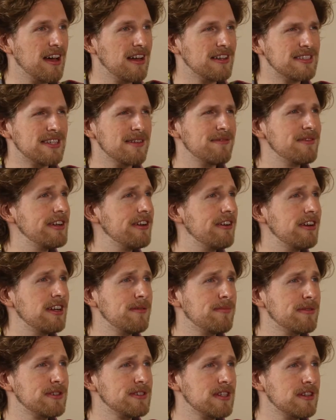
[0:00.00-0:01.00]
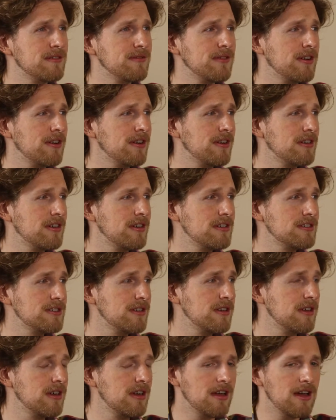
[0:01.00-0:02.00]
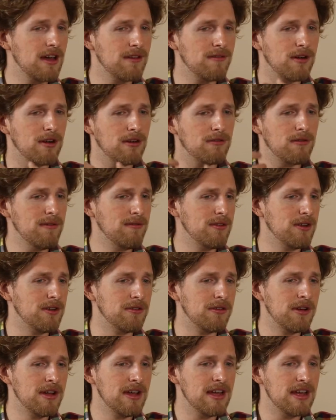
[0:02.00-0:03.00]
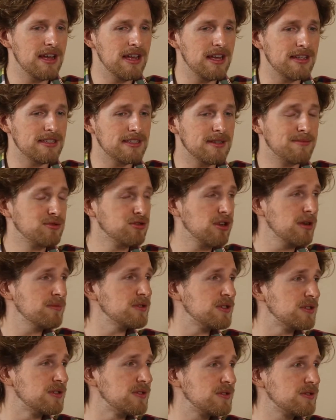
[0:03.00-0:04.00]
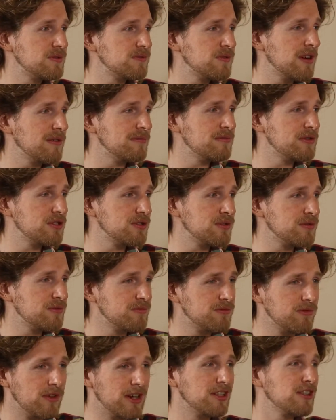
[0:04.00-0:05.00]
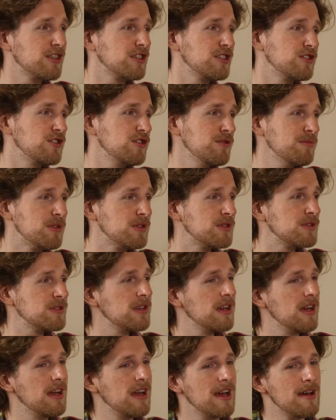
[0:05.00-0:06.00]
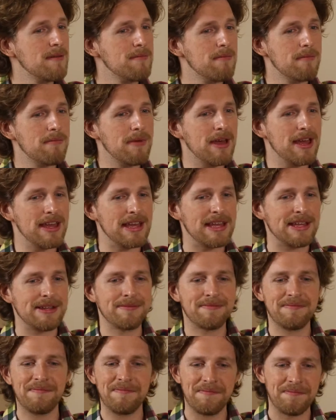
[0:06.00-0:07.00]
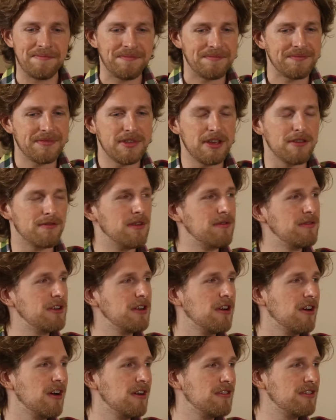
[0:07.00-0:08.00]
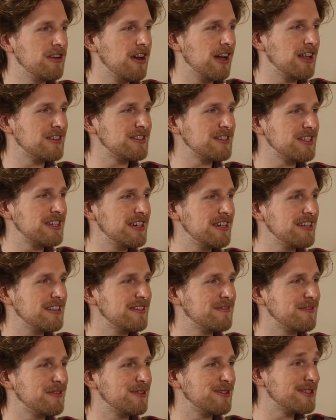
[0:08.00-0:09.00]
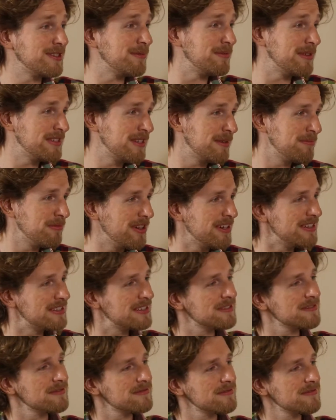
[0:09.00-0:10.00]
70 or 80% of our revenue is subscriptions from just regular consumers paying $50 or $100 a year for some of these upgrades.